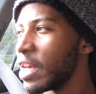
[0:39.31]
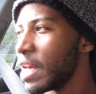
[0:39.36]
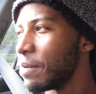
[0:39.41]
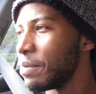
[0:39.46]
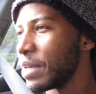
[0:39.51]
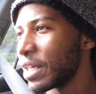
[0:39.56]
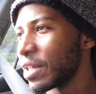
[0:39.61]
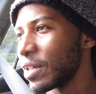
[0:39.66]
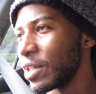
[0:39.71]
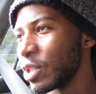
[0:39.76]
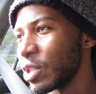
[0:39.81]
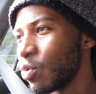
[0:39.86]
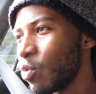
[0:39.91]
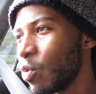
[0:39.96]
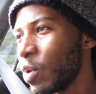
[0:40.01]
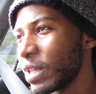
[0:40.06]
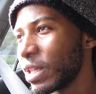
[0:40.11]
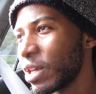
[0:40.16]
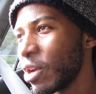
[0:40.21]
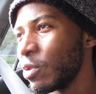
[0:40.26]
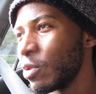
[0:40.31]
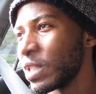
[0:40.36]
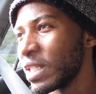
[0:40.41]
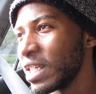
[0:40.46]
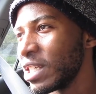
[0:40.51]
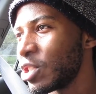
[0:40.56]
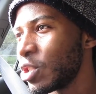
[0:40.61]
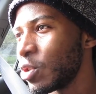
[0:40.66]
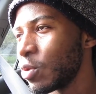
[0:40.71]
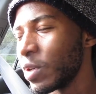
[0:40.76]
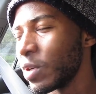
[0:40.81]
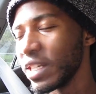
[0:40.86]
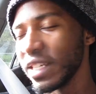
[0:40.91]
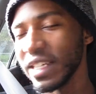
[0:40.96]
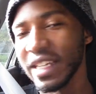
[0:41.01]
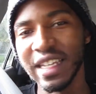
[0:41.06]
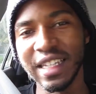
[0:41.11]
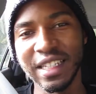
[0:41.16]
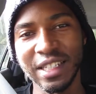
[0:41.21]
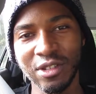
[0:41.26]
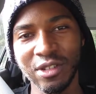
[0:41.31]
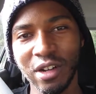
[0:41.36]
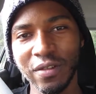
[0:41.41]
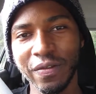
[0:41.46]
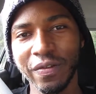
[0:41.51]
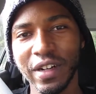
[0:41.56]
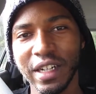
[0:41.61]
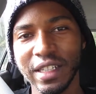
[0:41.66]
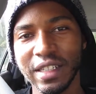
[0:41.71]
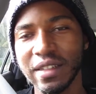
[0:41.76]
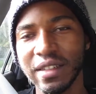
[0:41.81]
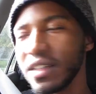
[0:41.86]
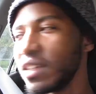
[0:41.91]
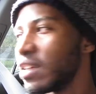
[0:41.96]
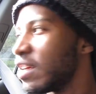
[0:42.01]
because what goes into it is not fun.